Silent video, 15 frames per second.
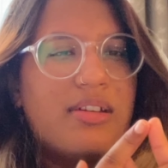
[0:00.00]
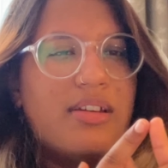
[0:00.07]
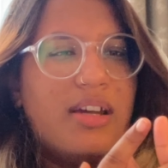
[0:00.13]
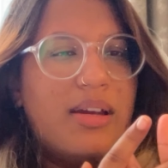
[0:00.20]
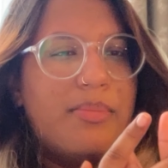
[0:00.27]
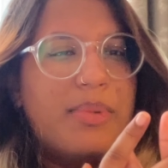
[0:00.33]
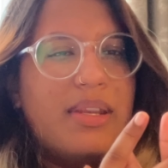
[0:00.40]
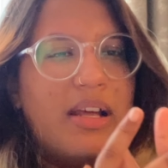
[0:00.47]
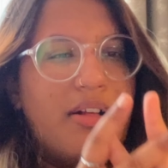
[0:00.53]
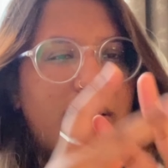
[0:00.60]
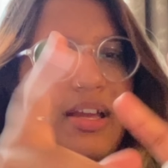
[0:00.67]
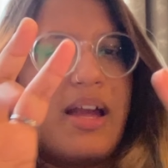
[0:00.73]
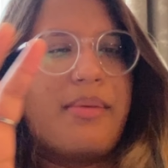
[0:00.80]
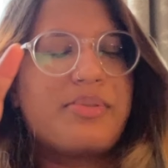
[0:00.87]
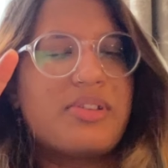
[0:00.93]
I mean, I'll
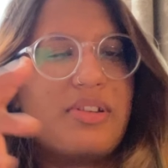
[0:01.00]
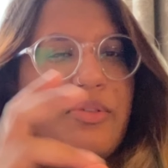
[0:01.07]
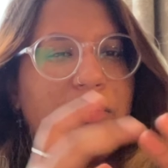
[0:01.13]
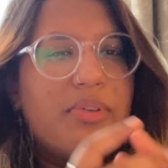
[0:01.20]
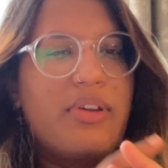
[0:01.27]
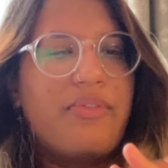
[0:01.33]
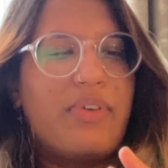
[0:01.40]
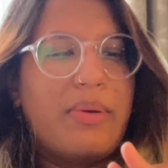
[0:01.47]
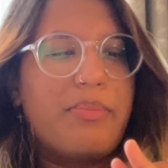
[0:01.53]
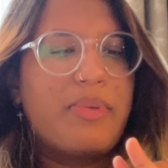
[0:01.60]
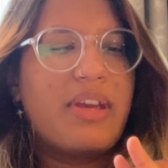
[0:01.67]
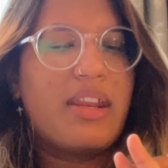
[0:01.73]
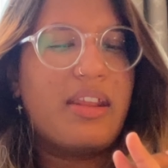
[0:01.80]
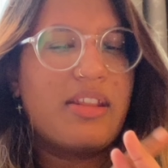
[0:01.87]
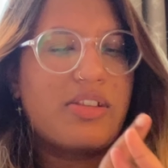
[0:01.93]
caption if I'm
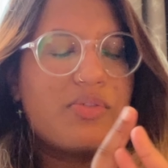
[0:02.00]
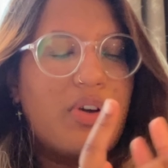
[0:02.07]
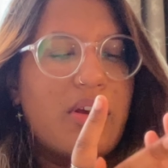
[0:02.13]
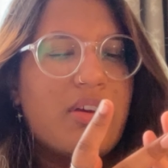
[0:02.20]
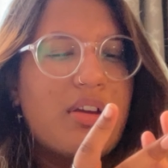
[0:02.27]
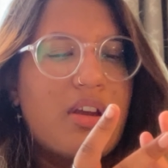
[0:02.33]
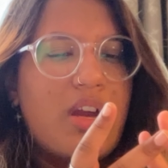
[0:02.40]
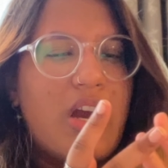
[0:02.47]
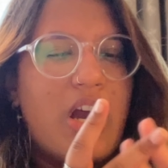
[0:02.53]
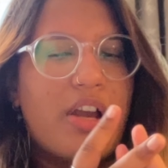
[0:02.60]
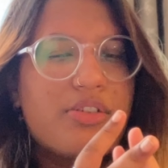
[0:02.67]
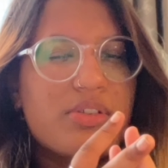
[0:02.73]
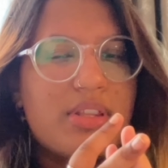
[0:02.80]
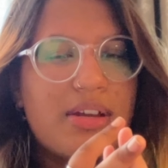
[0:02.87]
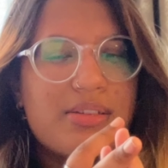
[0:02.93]
getting this wrong.
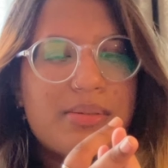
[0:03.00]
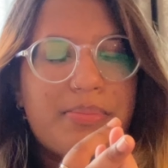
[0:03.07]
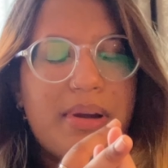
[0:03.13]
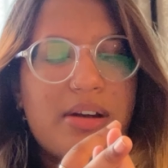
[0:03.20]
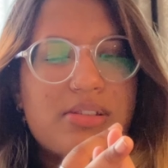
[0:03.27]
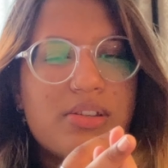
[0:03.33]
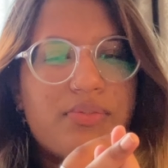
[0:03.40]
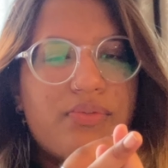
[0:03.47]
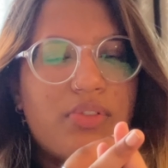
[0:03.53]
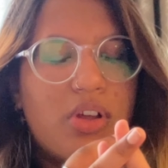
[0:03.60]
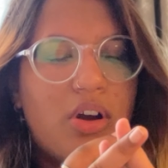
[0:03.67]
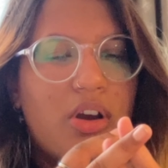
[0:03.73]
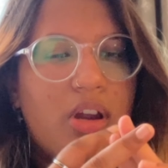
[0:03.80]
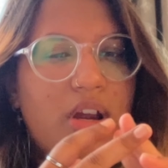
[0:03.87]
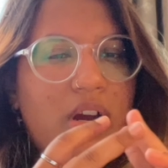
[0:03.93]
Hundred thousand pounds of
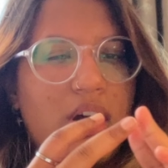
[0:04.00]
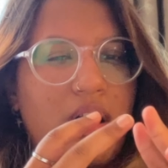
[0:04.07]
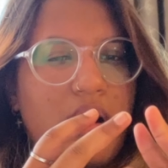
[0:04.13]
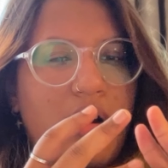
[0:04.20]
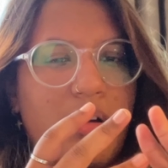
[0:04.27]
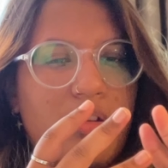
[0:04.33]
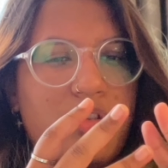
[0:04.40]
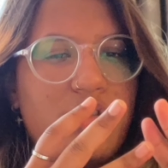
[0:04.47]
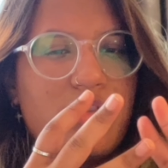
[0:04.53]
flour, uh,